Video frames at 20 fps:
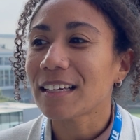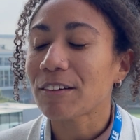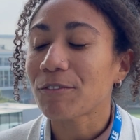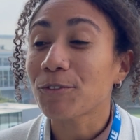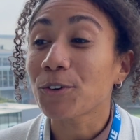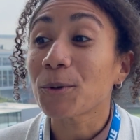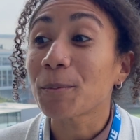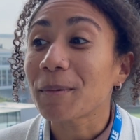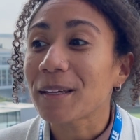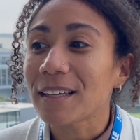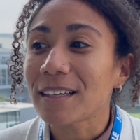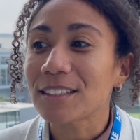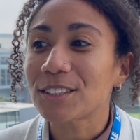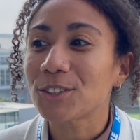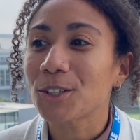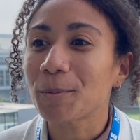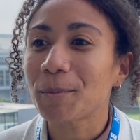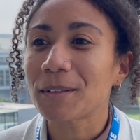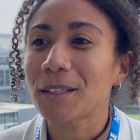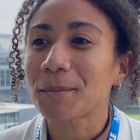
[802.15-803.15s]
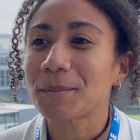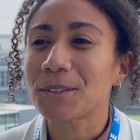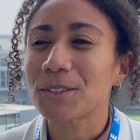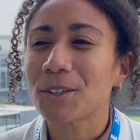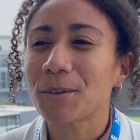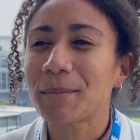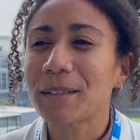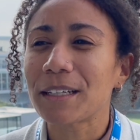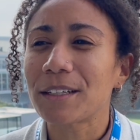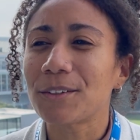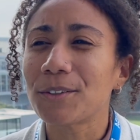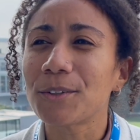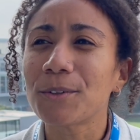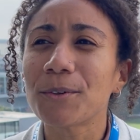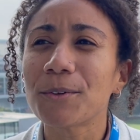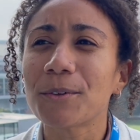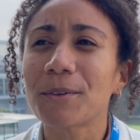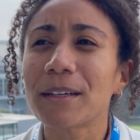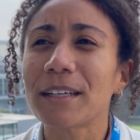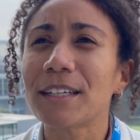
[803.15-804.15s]
for me, it's opened up so many
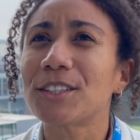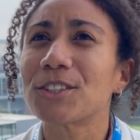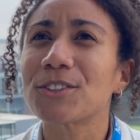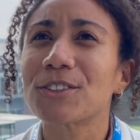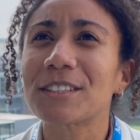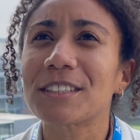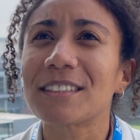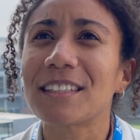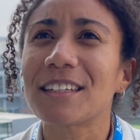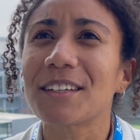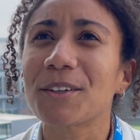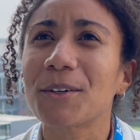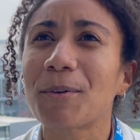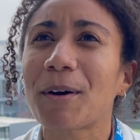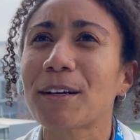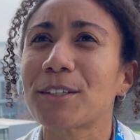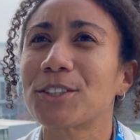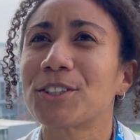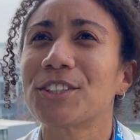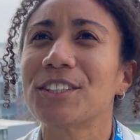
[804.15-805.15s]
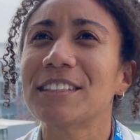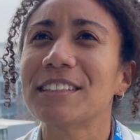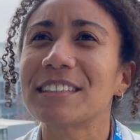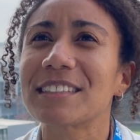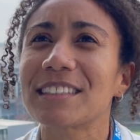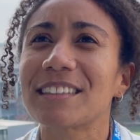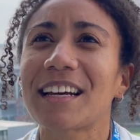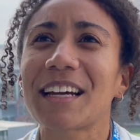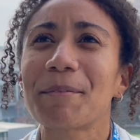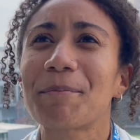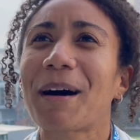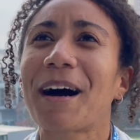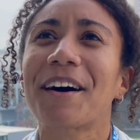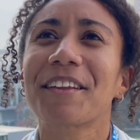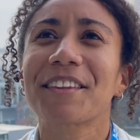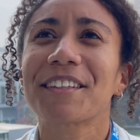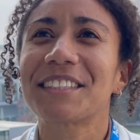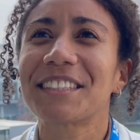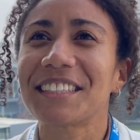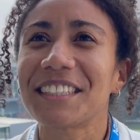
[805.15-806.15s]
new interesting questions and
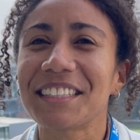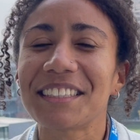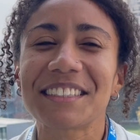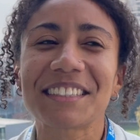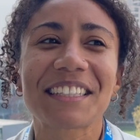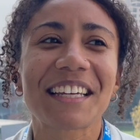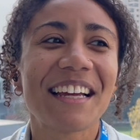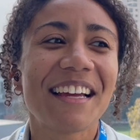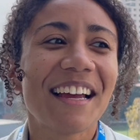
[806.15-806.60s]
hypotheses.